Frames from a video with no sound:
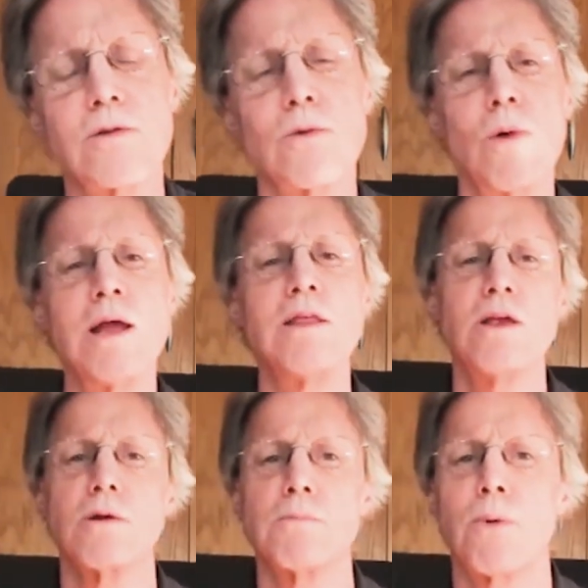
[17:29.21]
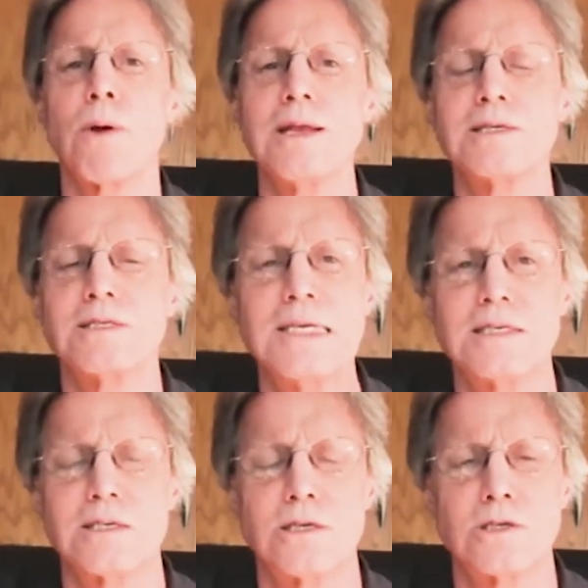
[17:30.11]
So the way that your brain
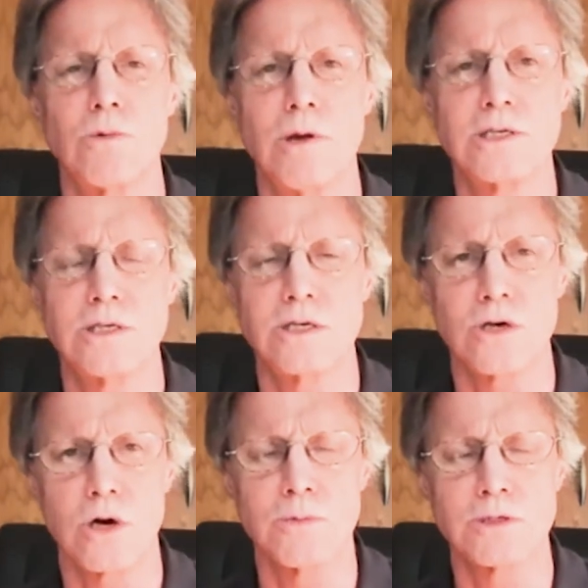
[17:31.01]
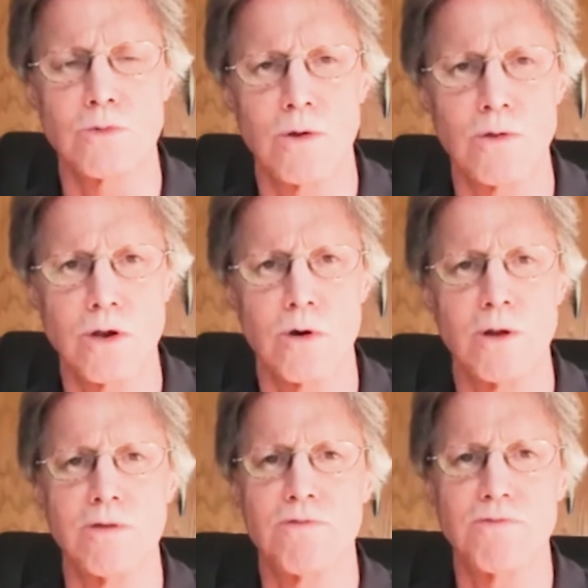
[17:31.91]
sees a situation determines whether
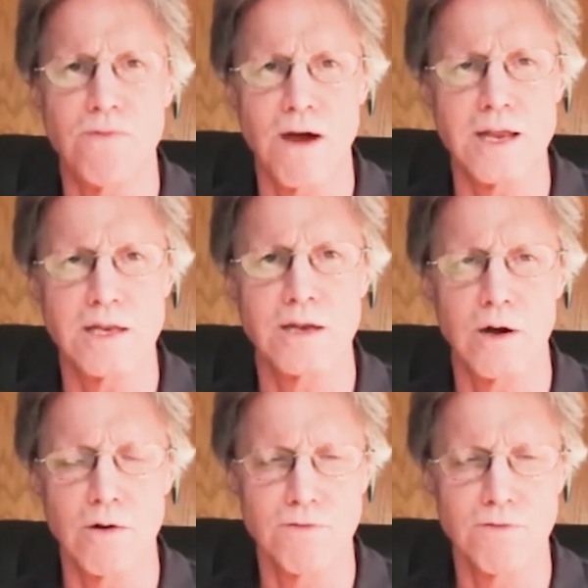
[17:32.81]
you're in fight